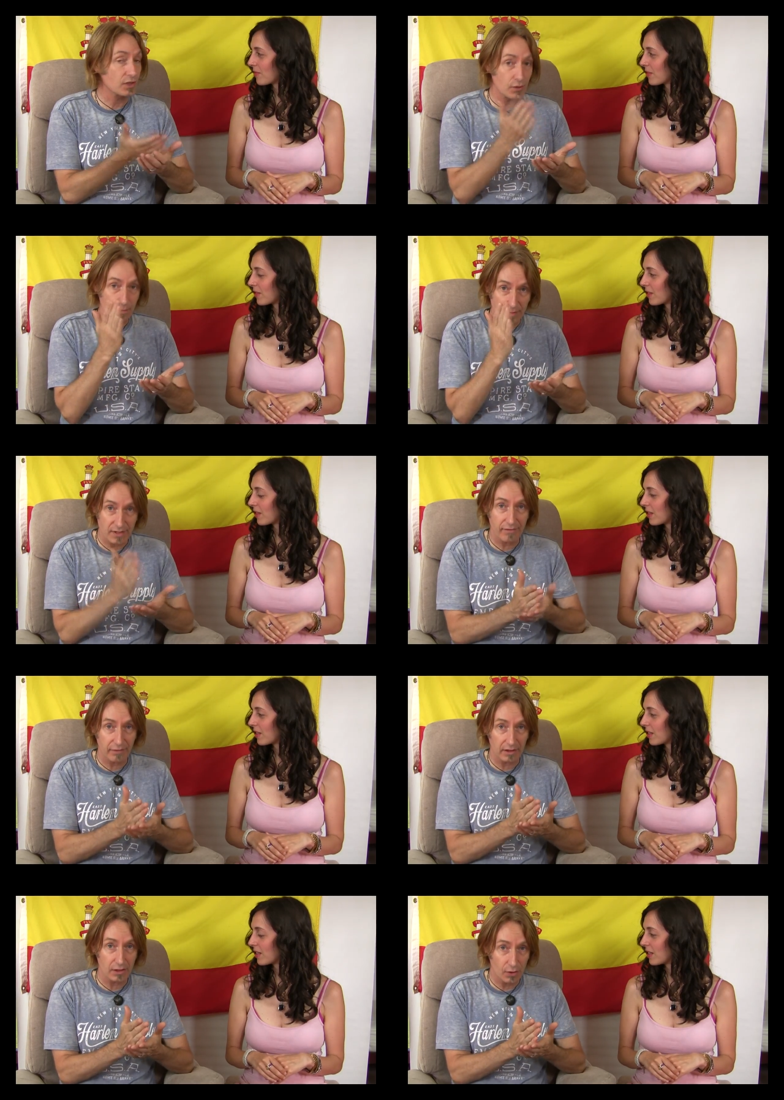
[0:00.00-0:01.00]
Speaker 1: we're
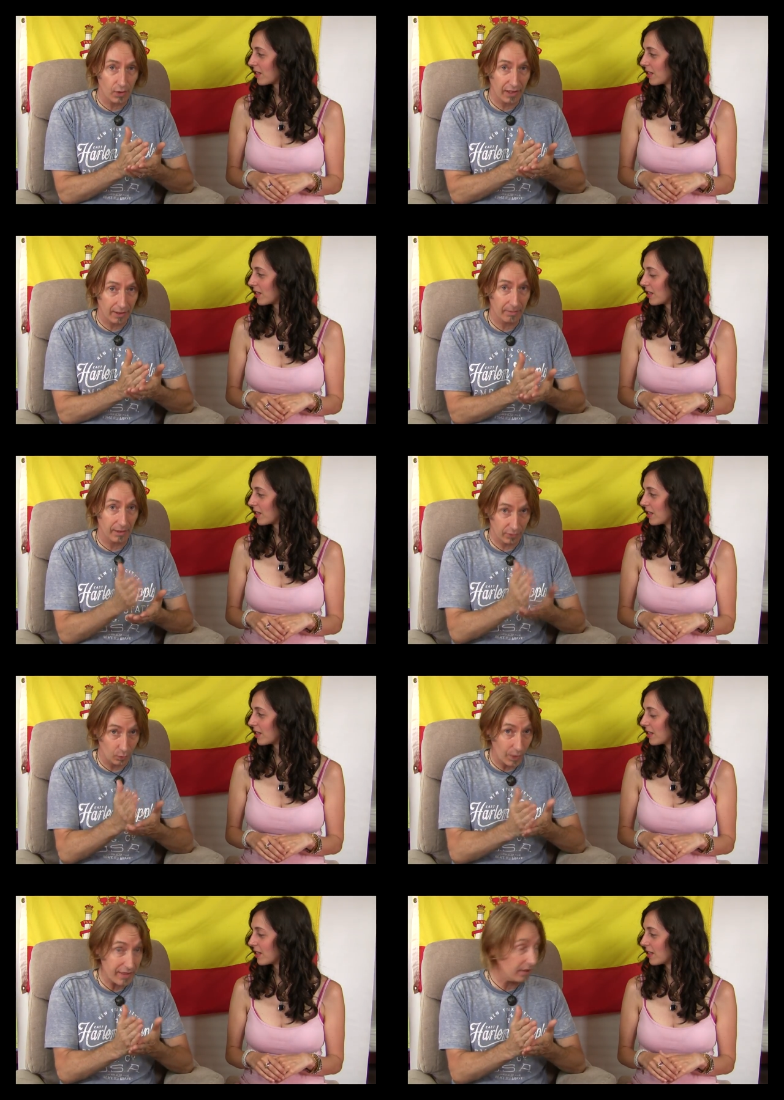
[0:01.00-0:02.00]
specifically talking about the
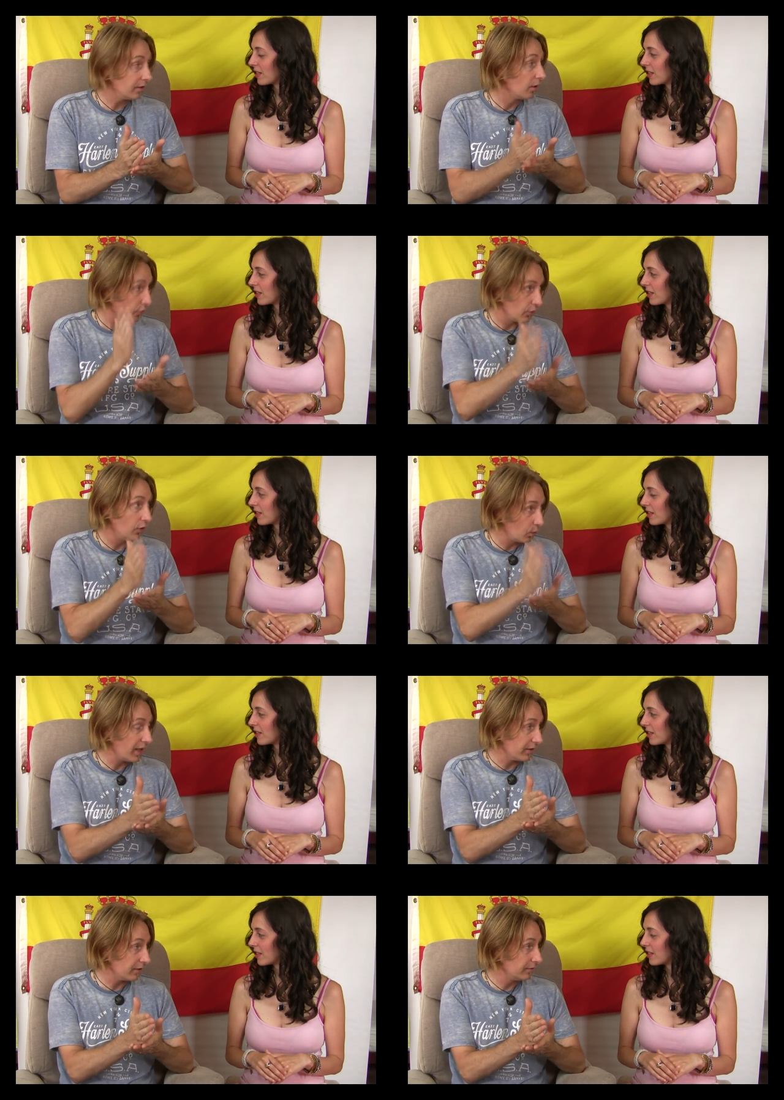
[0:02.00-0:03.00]
weather. The
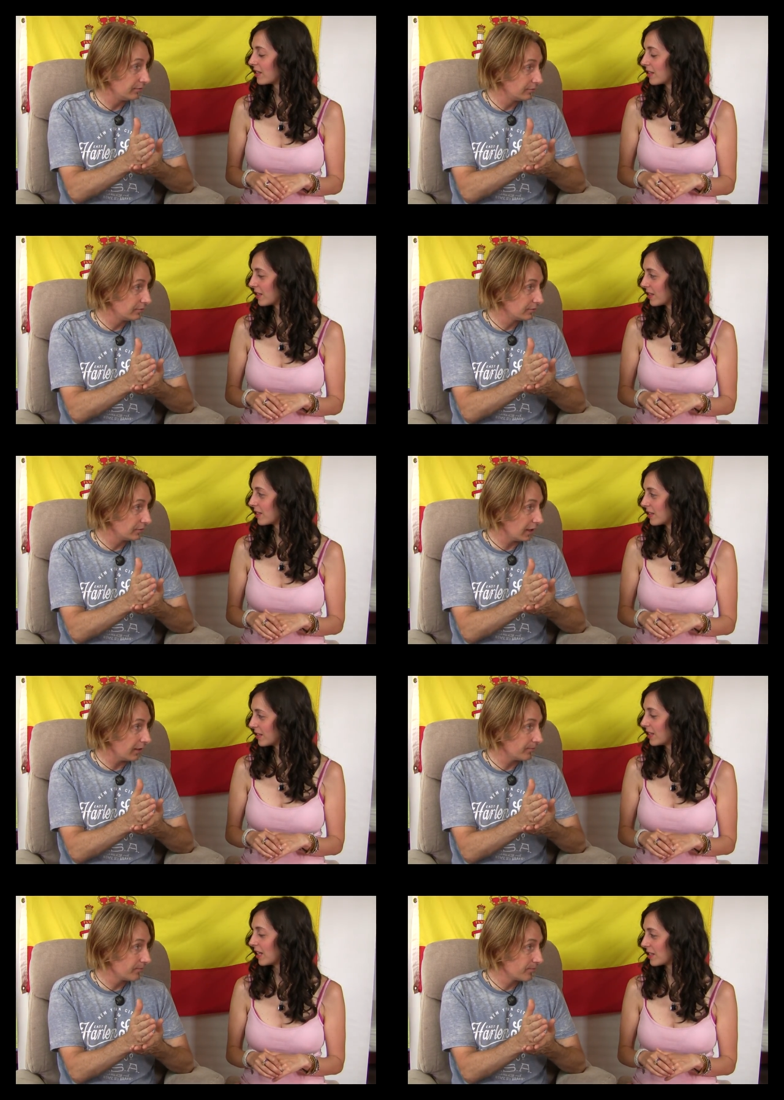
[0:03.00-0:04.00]
weather.
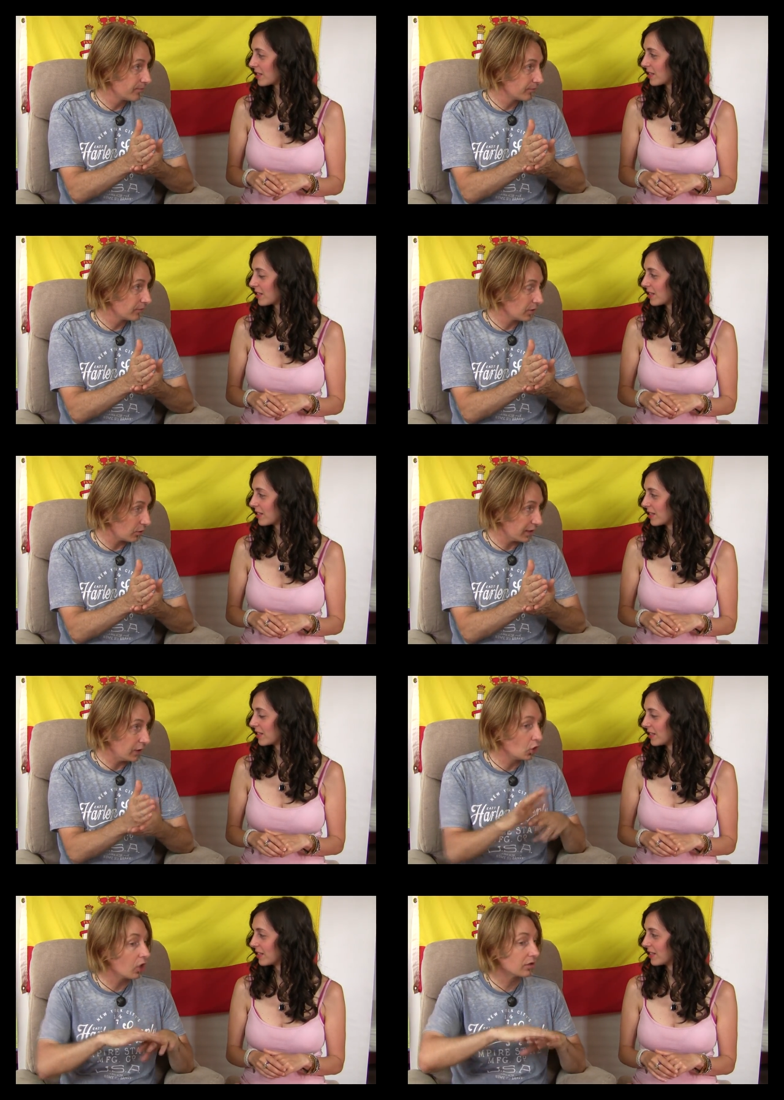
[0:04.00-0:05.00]
Yeah? Yes. Okay,
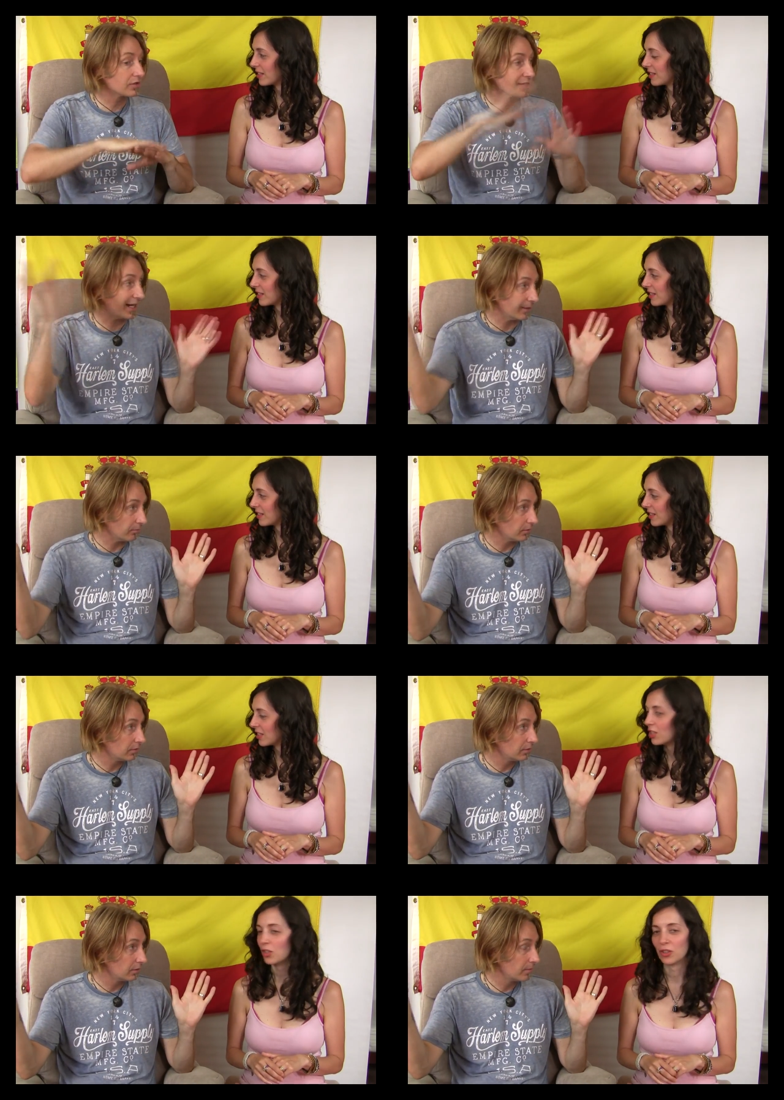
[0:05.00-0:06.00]
not
Speaker 2: time.
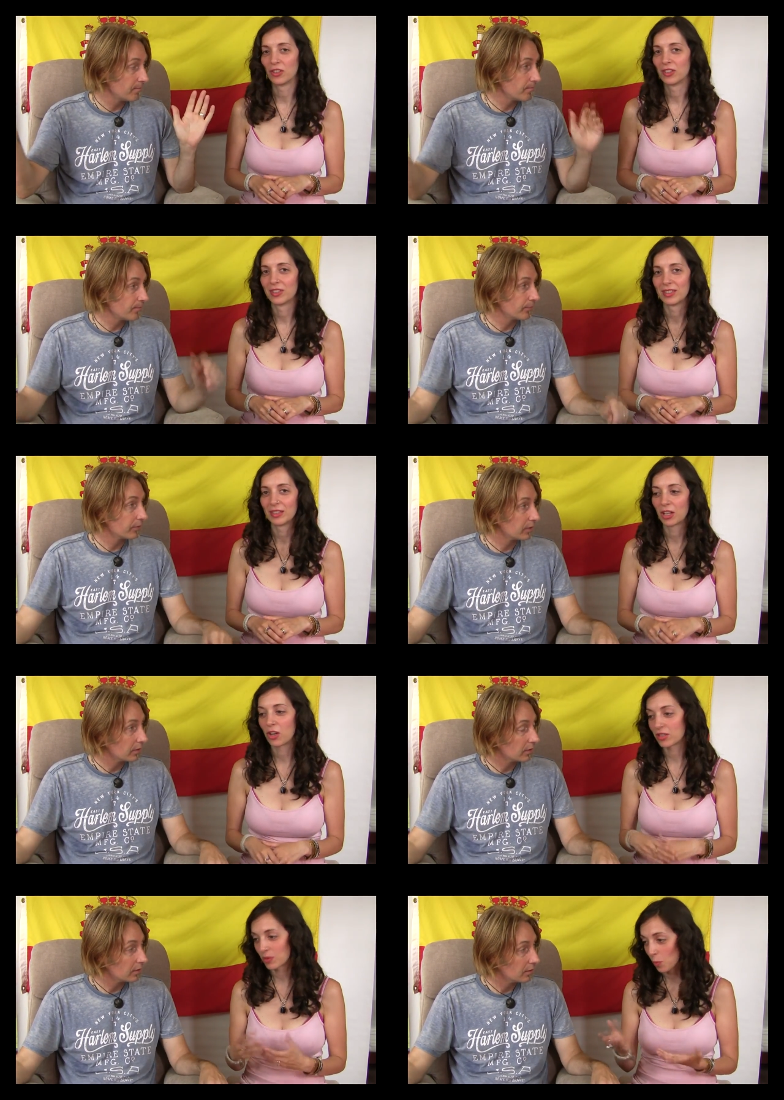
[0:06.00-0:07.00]
No.
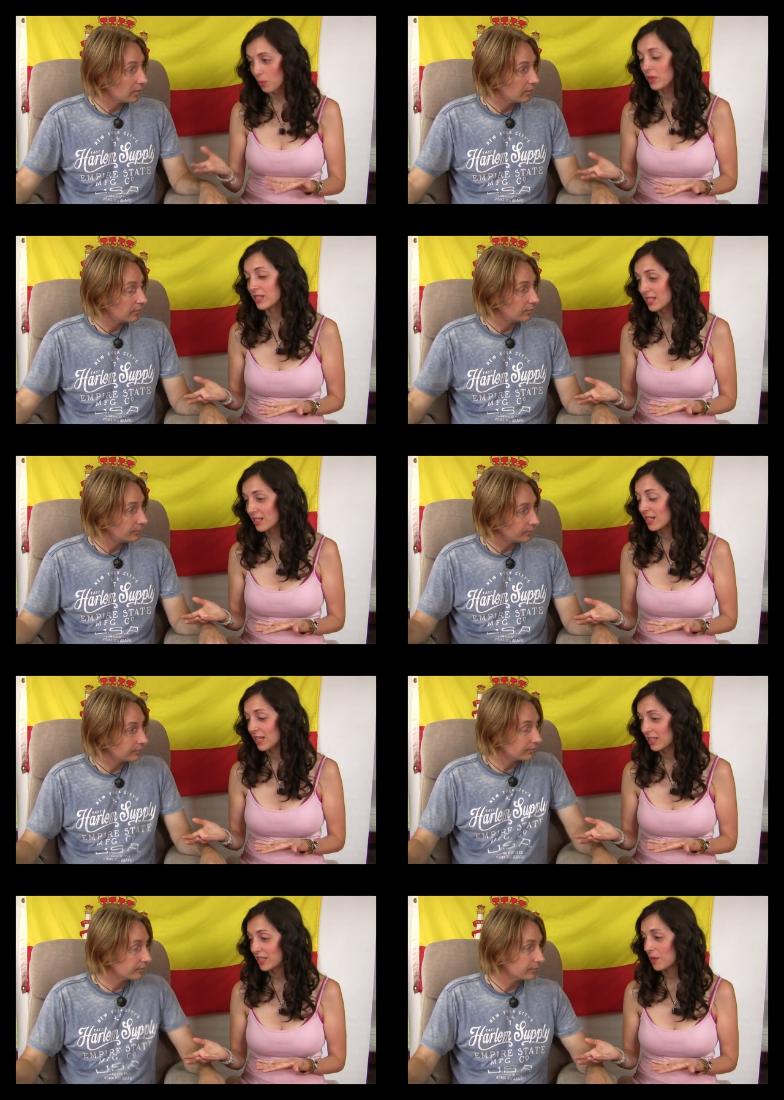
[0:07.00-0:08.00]
Because
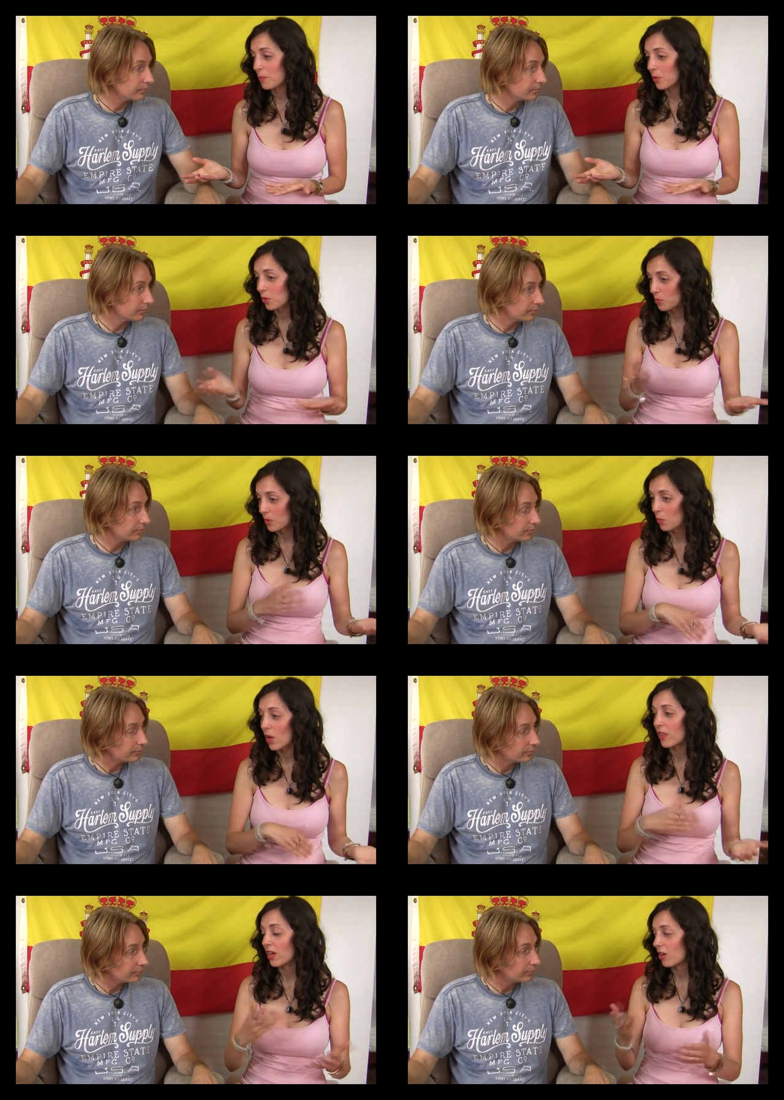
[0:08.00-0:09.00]
tiempo could be
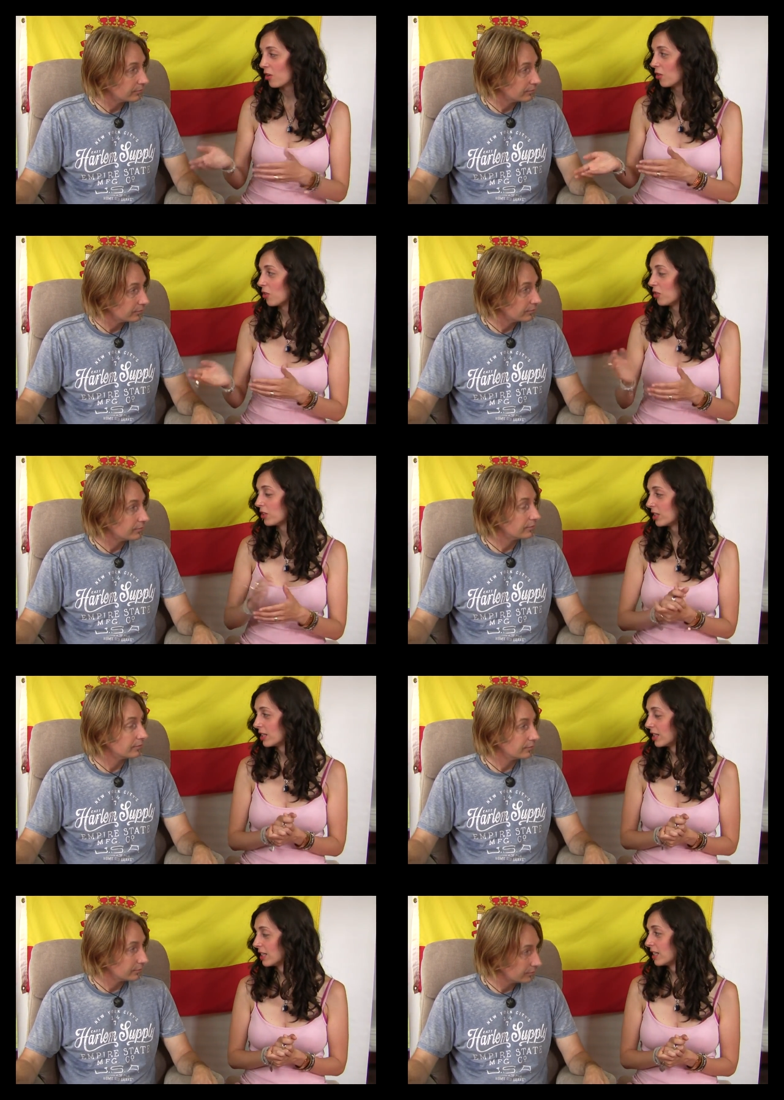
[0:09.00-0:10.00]
weather or
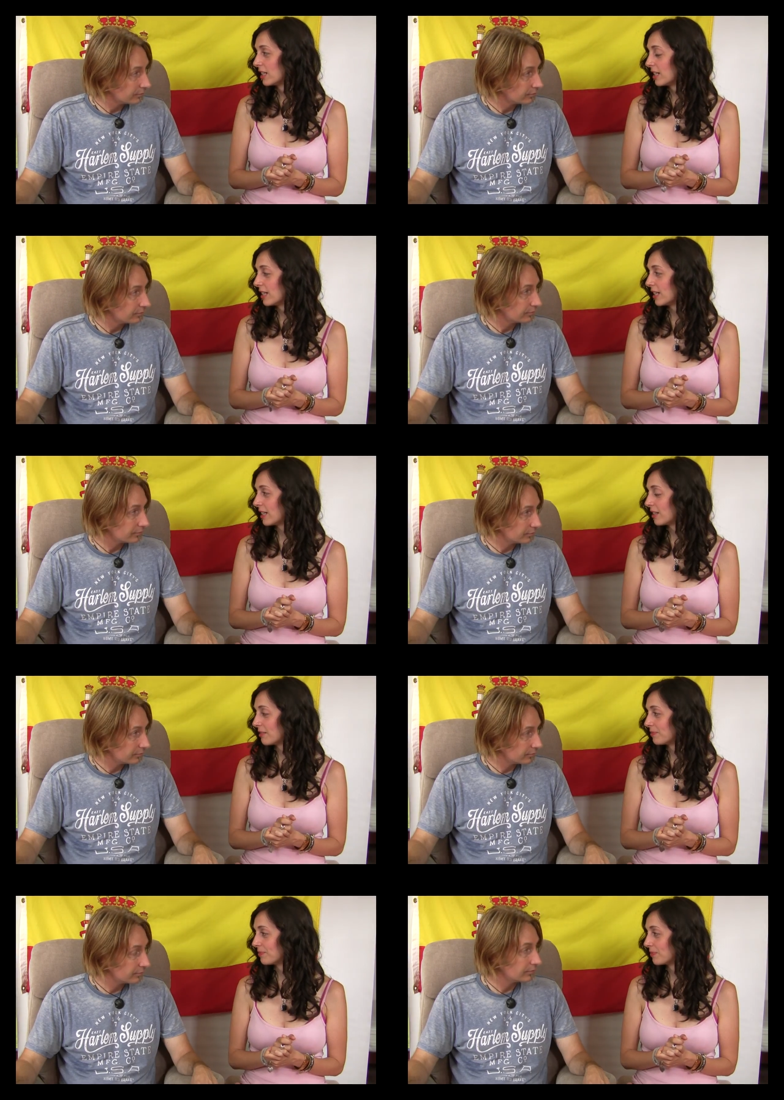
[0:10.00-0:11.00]

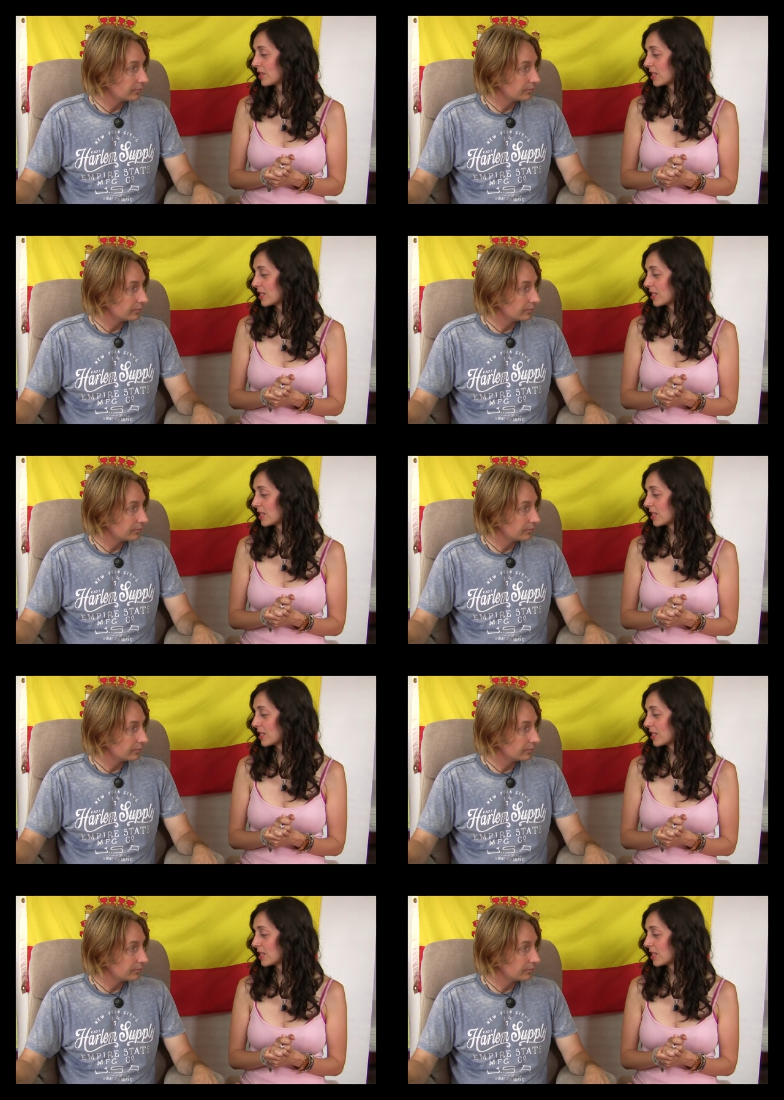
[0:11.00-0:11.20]
time.